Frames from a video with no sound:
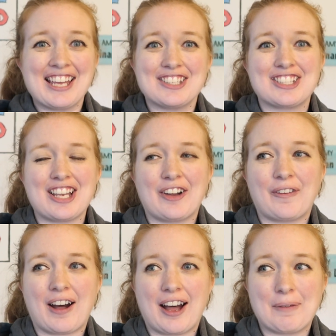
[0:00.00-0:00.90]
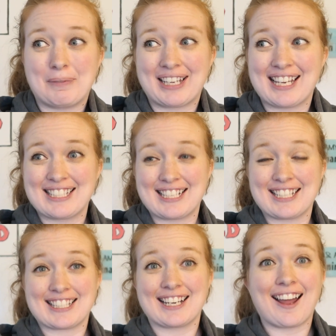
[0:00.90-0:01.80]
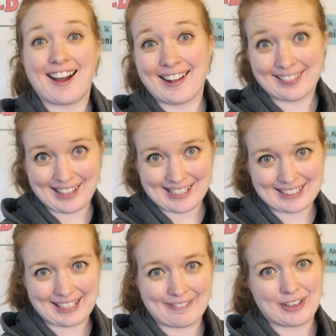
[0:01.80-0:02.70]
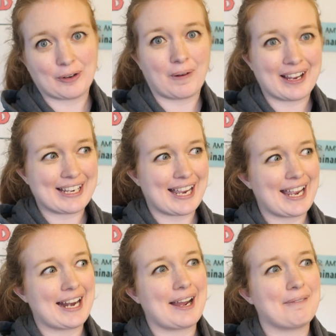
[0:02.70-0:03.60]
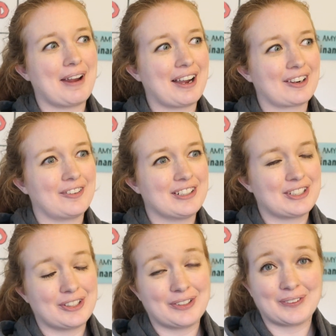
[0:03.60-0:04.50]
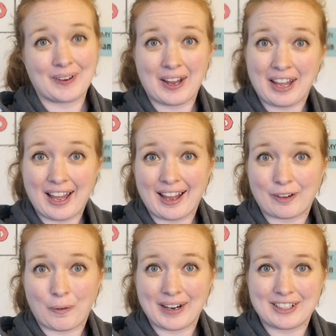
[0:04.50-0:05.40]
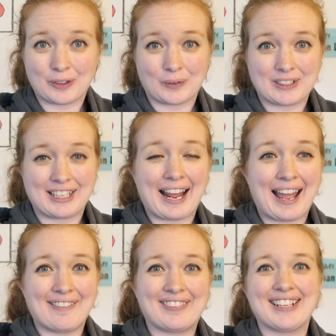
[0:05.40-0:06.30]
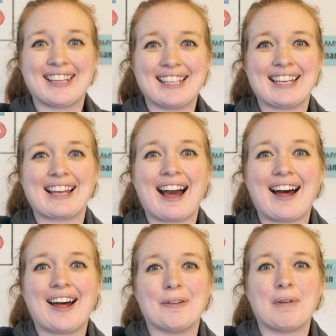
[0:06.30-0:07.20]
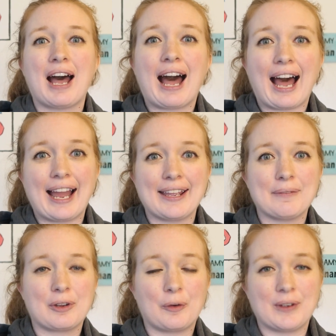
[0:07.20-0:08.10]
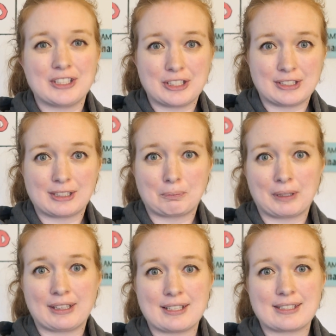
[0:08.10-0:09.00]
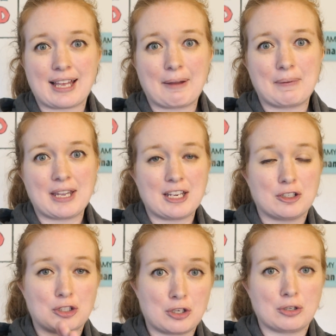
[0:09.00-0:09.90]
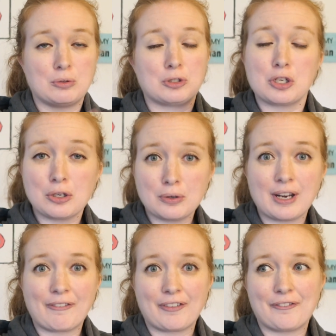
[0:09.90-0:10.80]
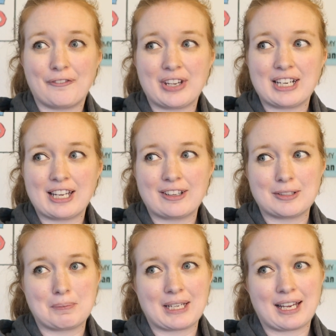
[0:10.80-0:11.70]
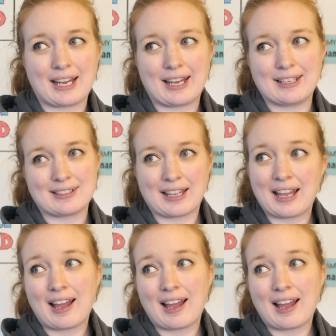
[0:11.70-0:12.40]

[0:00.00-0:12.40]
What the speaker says: So because it is not Thanksgiving quite yet and I'm not going to quite indulge in everything, I am going to split this up into two different videos because